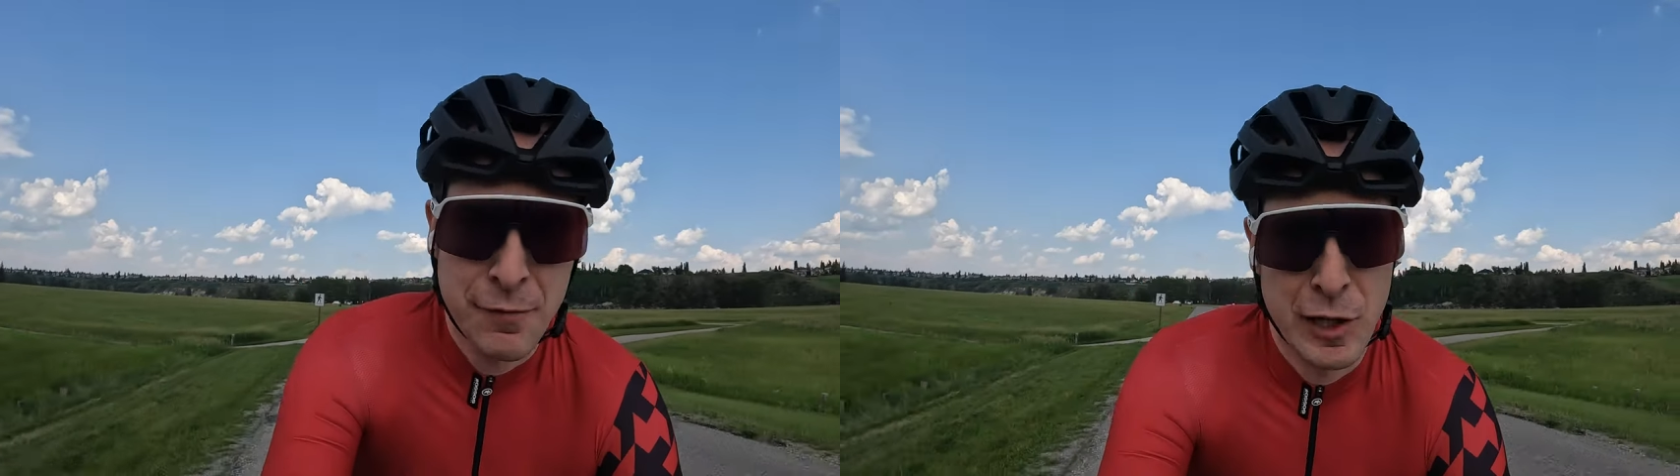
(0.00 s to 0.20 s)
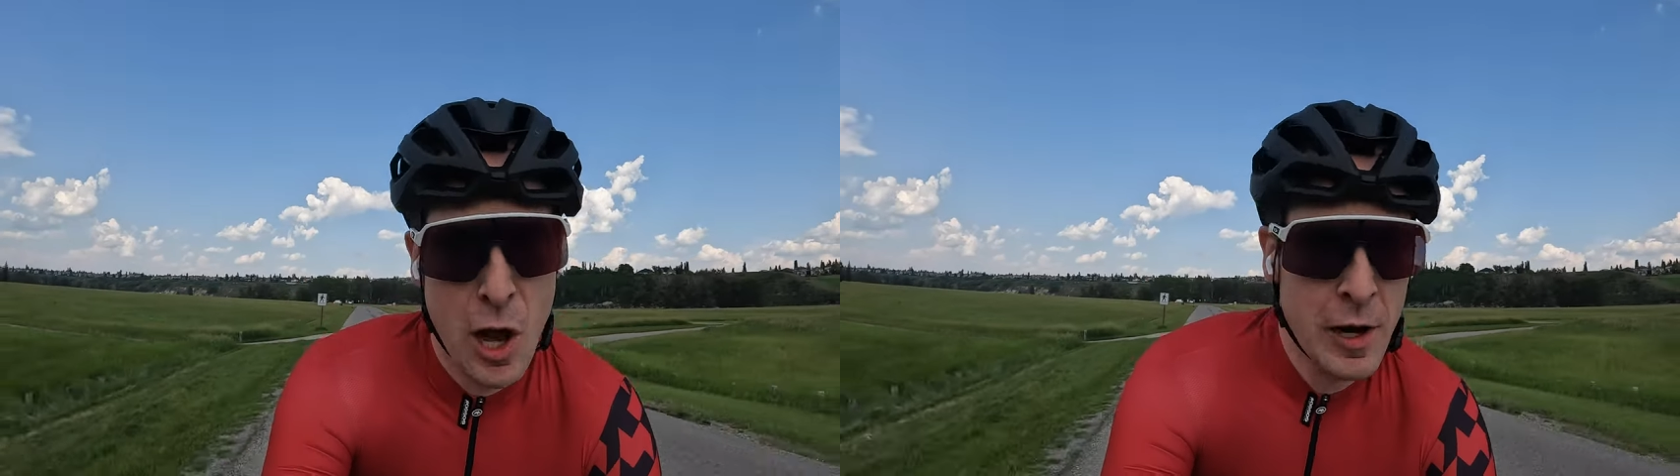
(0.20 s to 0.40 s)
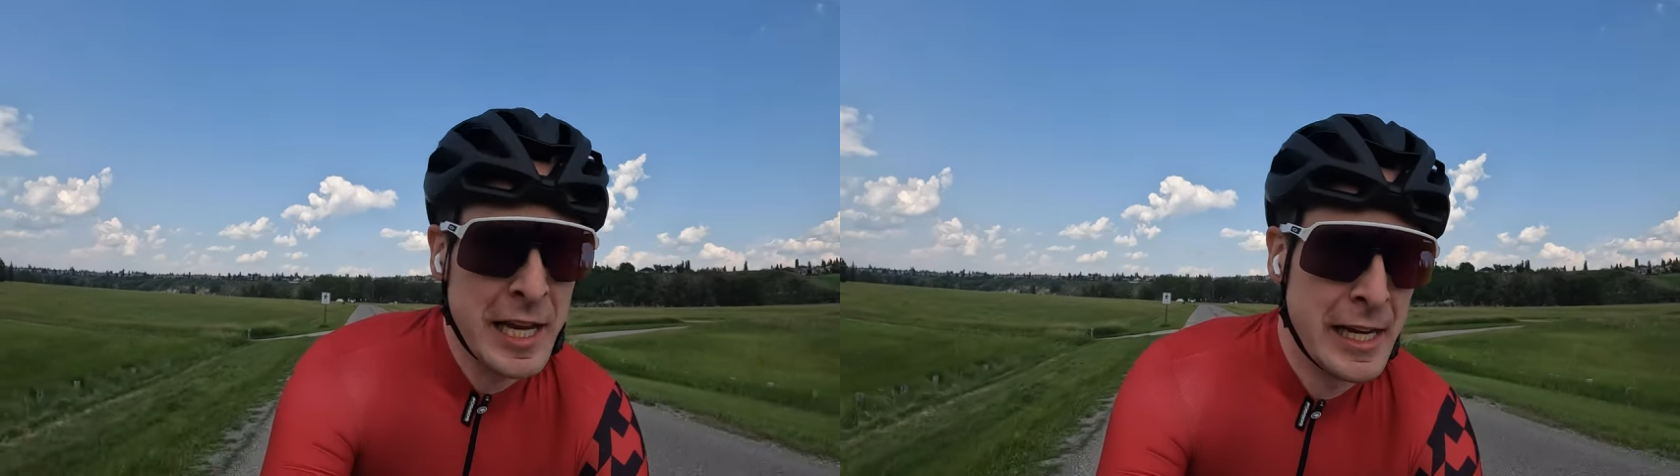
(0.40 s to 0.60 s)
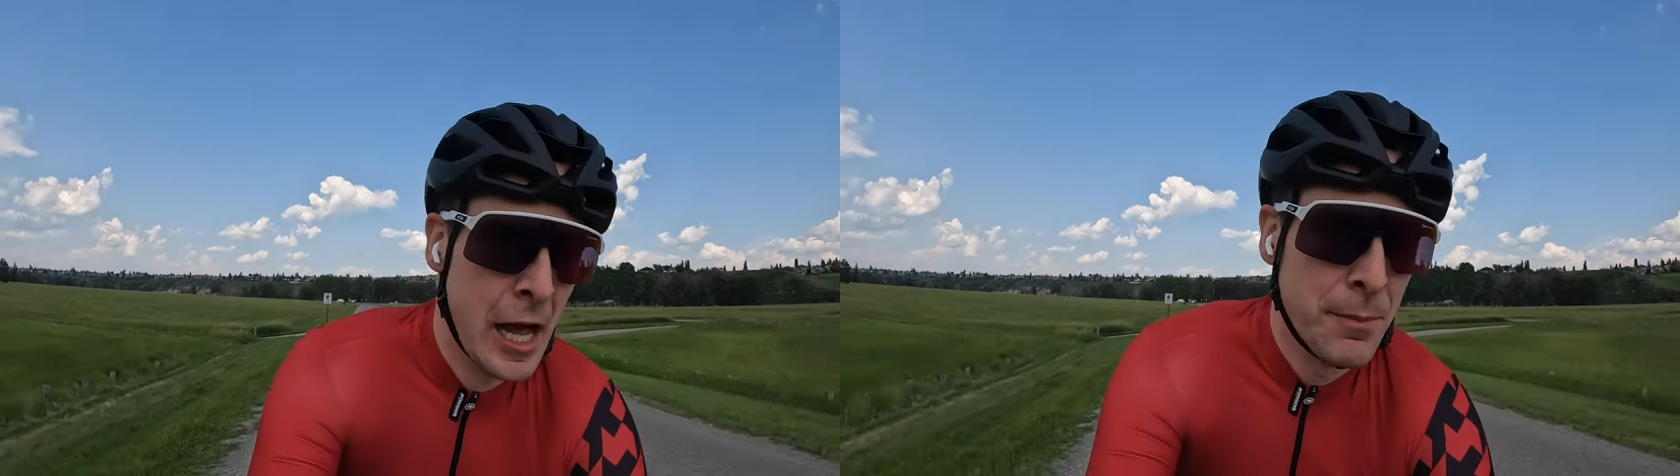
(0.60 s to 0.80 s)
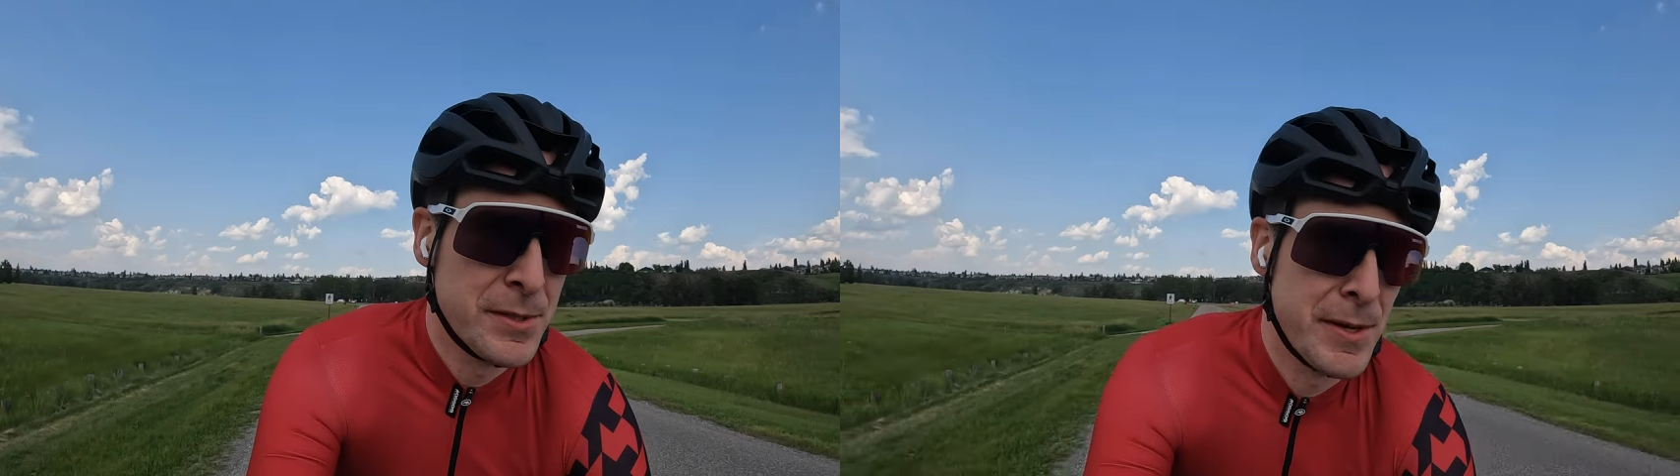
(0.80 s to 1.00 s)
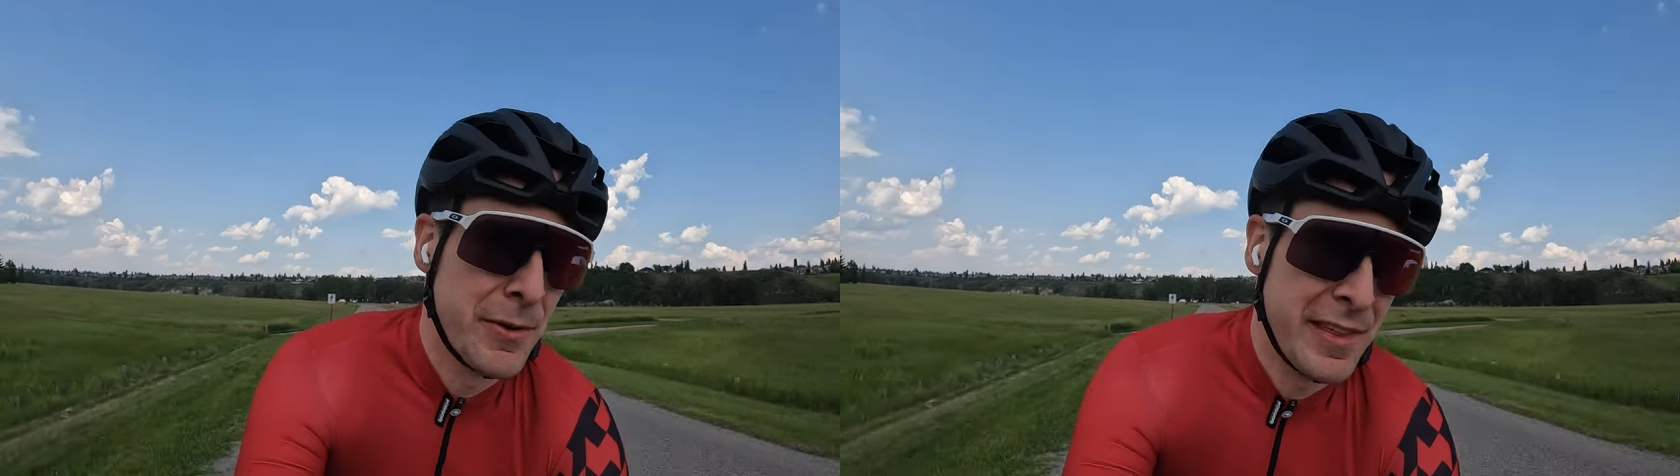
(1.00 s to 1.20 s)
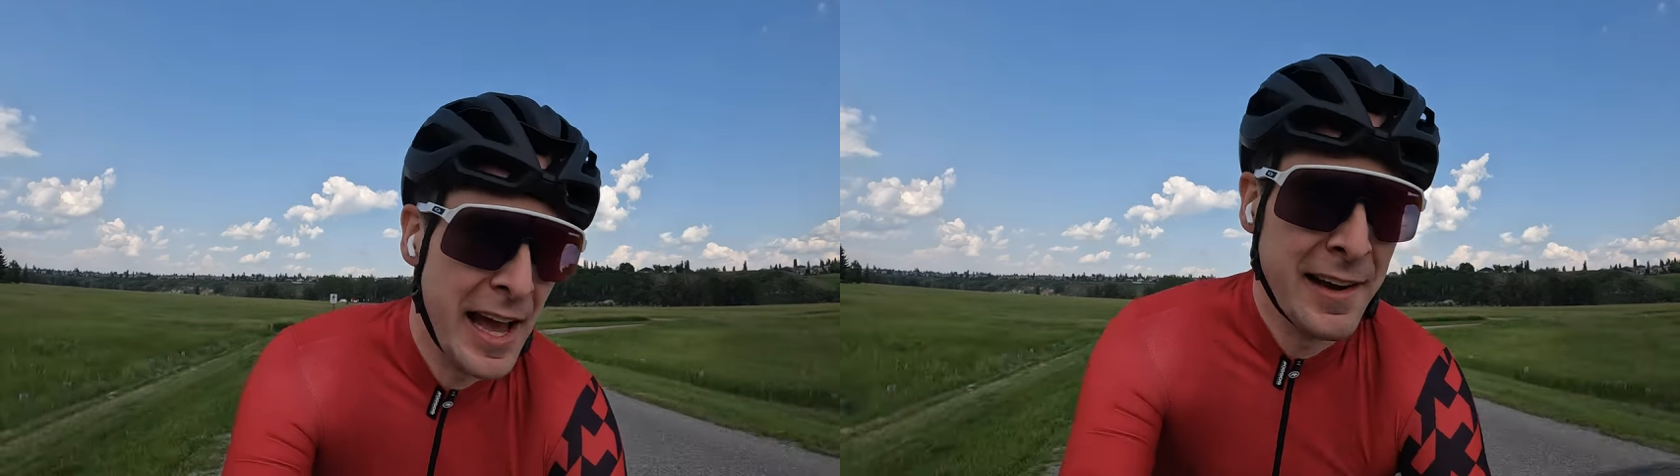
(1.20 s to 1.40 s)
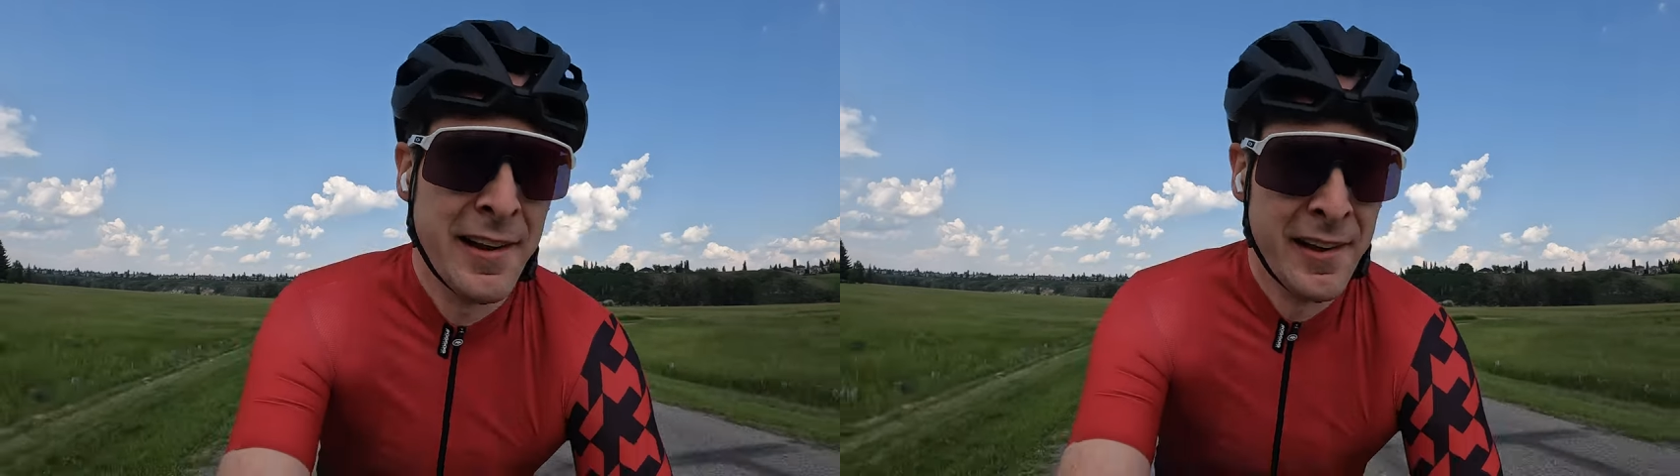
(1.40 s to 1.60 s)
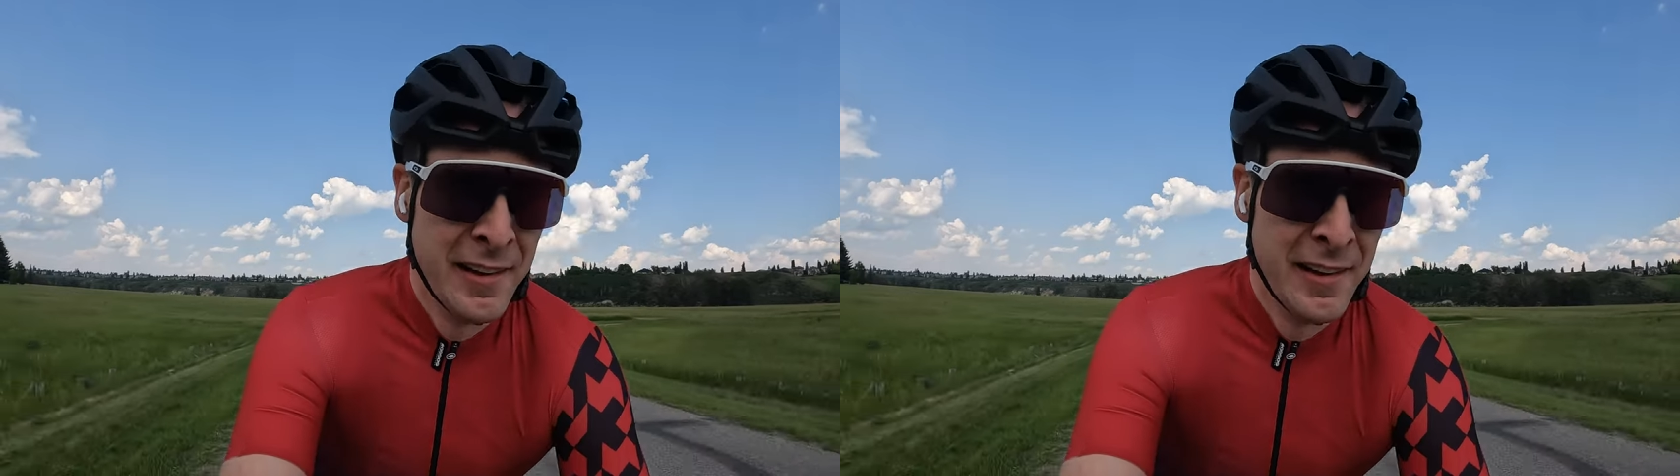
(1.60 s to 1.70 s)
vlogging helps me with that